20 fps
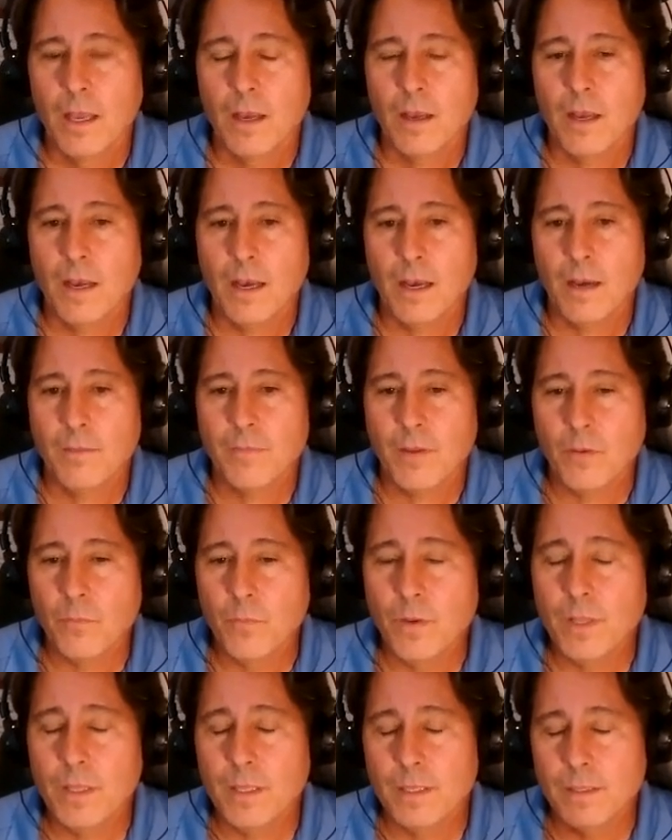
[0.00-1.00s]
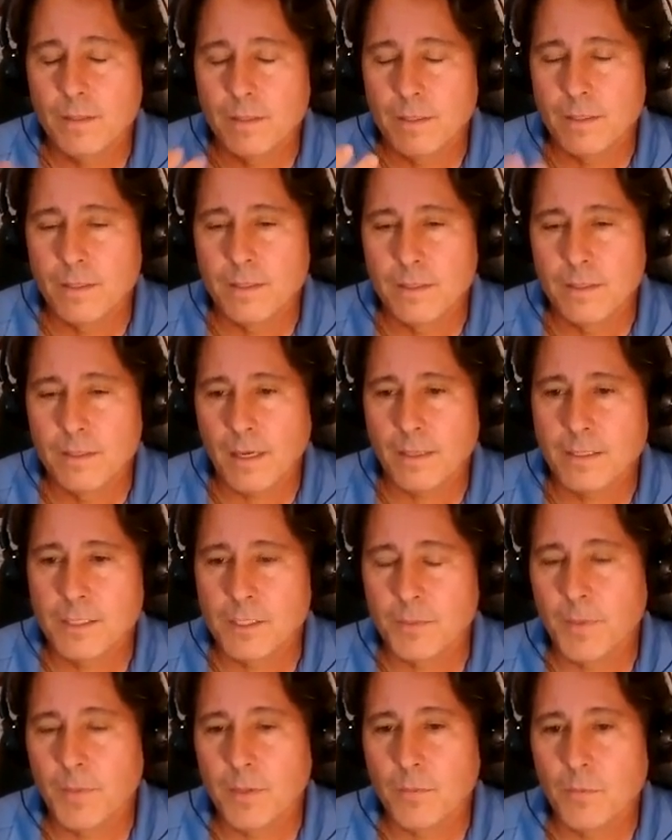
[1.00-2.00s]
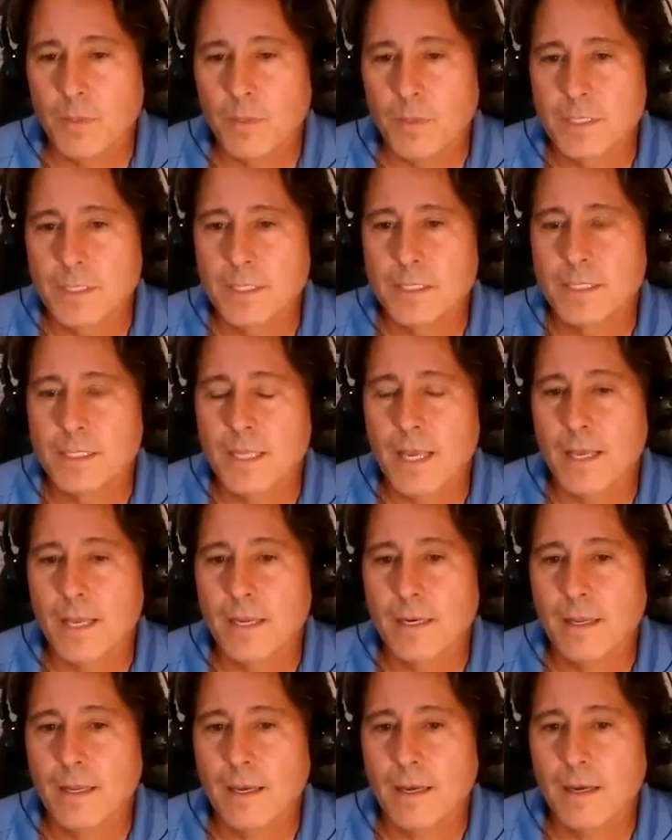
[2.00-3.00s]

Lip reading: that really touched me was, he said,